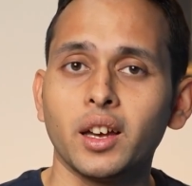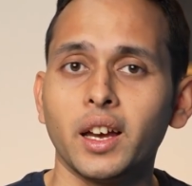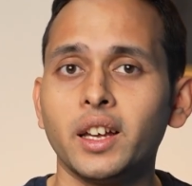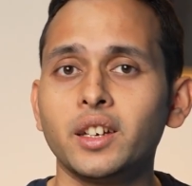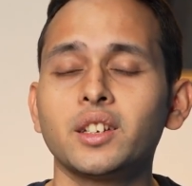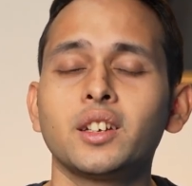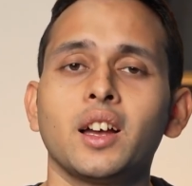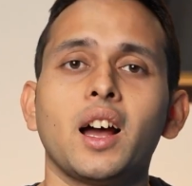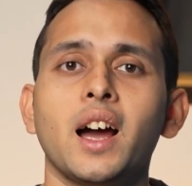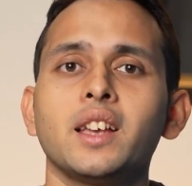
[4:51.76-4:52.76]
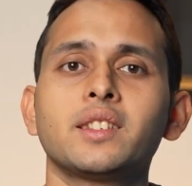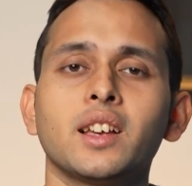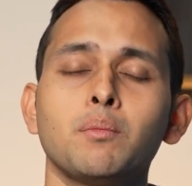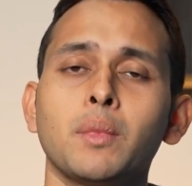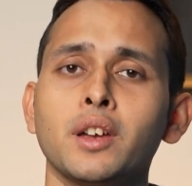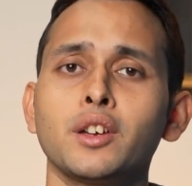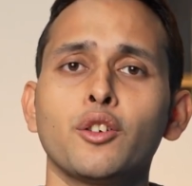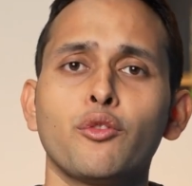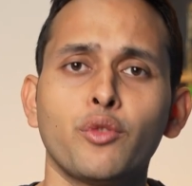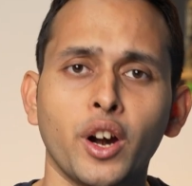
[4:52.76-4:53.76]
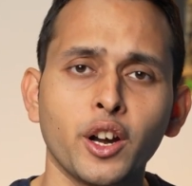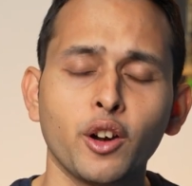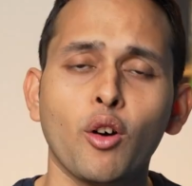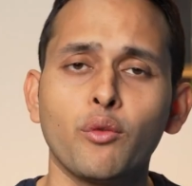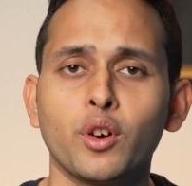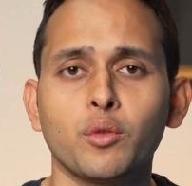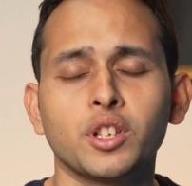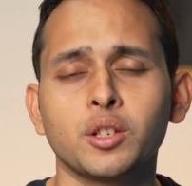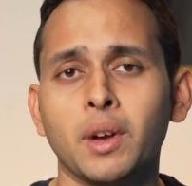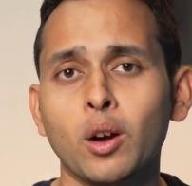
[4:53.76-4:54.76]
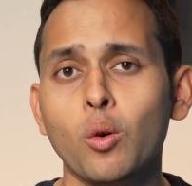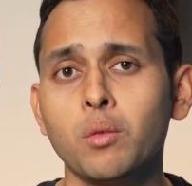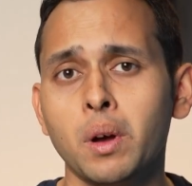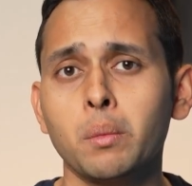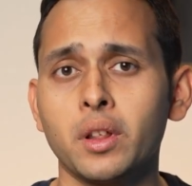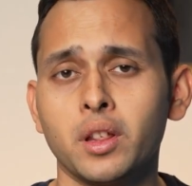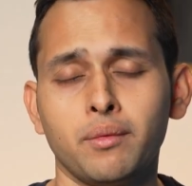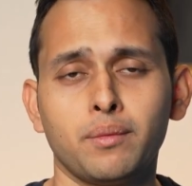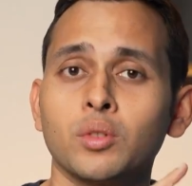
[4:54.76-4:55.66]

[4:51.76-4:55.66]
and I sell my front-end offer, which is my gold membership,